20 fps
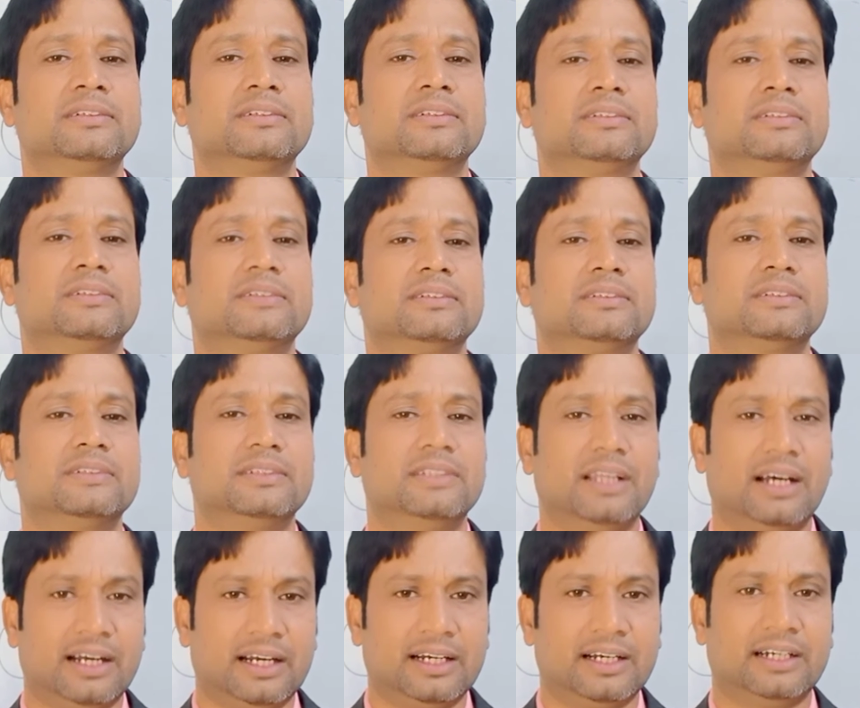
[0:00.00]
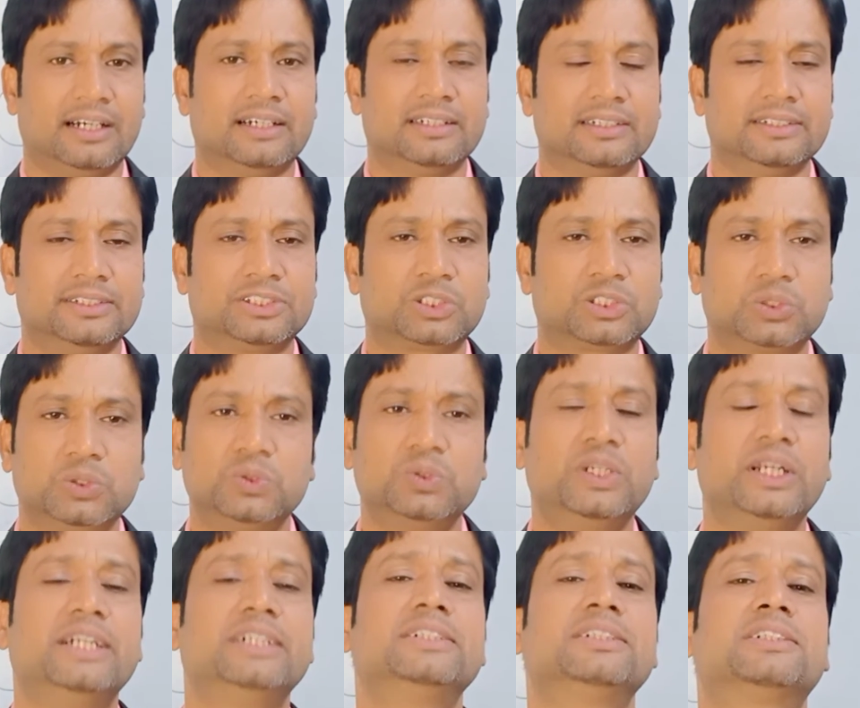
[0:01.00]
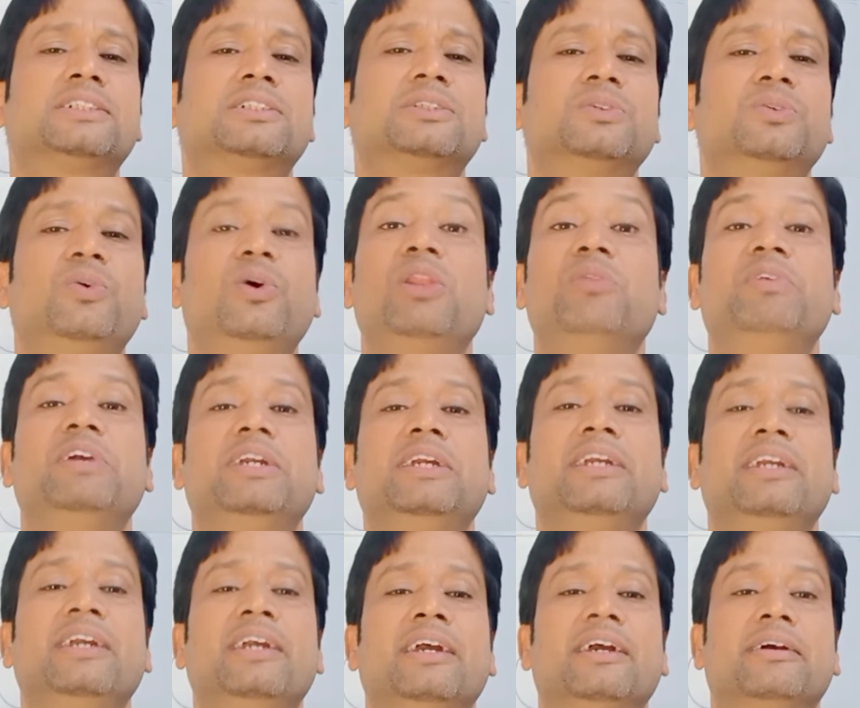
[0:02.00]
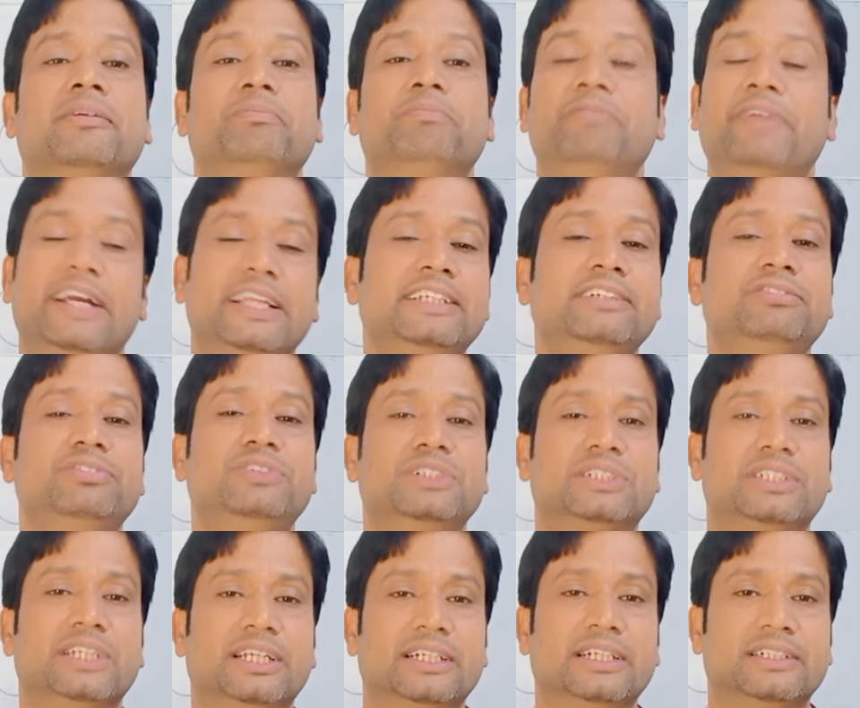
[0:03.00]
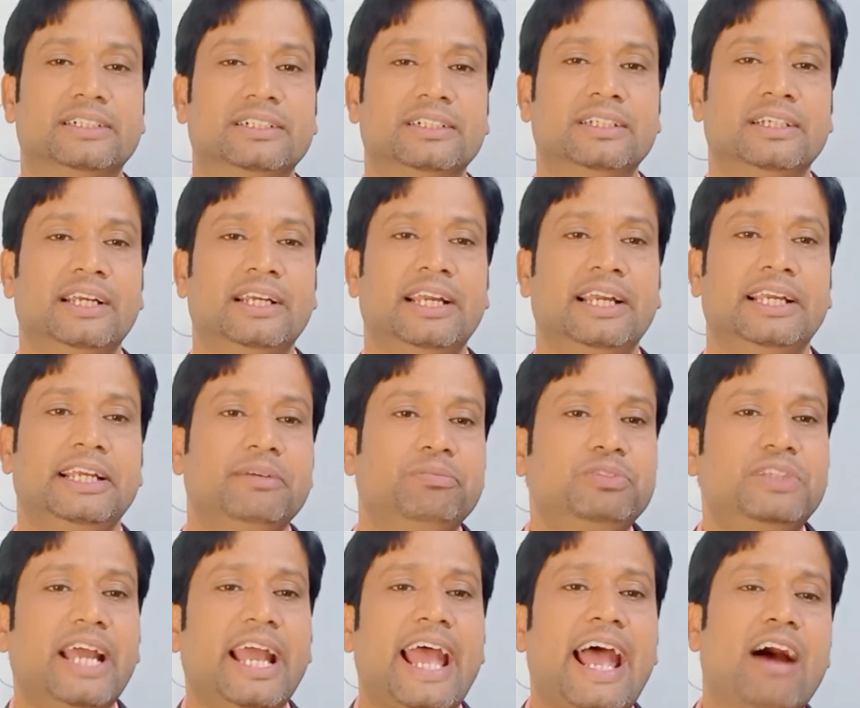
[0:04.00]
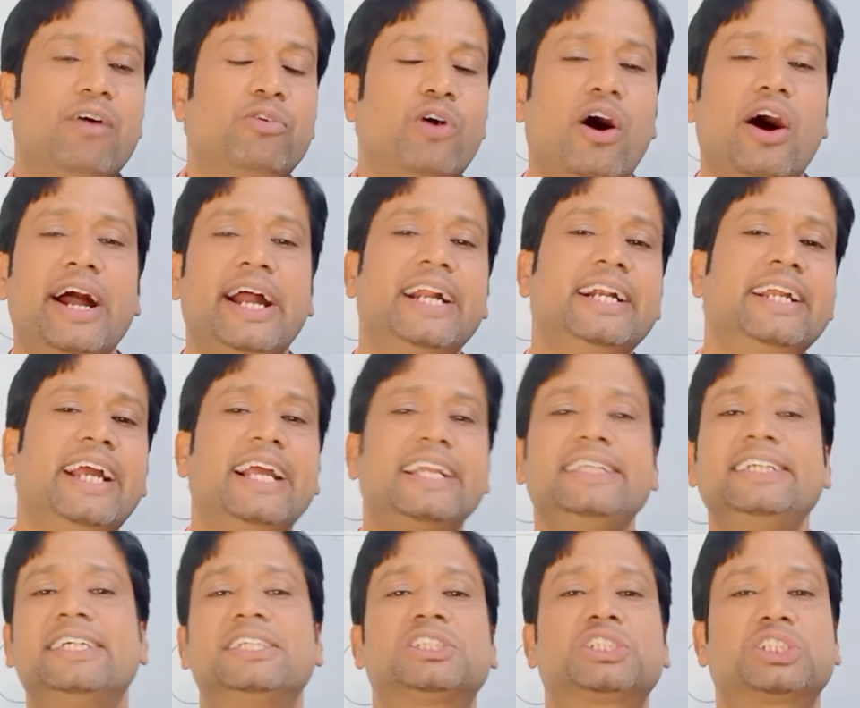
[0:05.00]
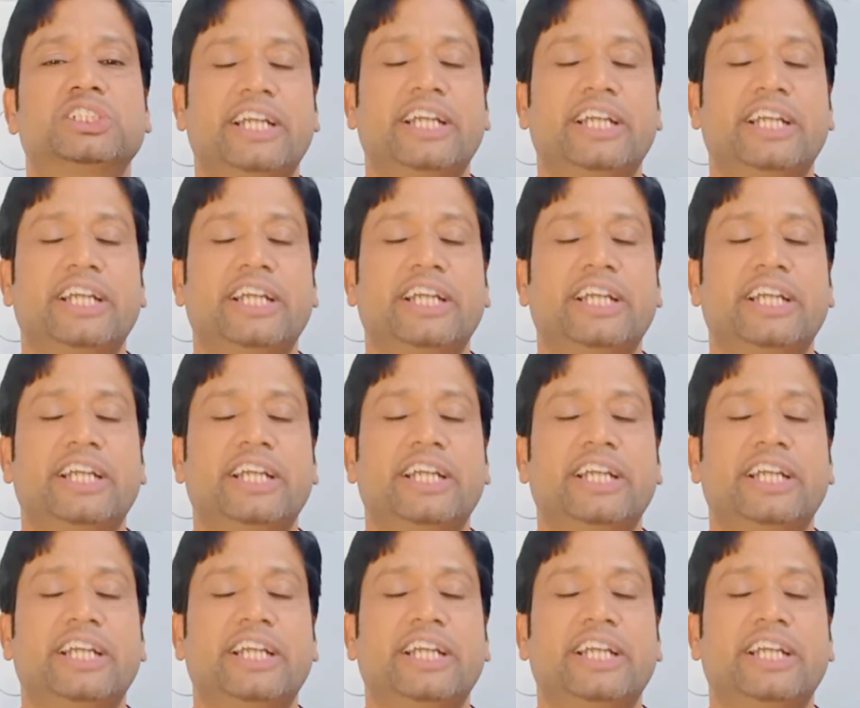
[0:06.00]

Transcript: the students will be benefited. If they avoid any step,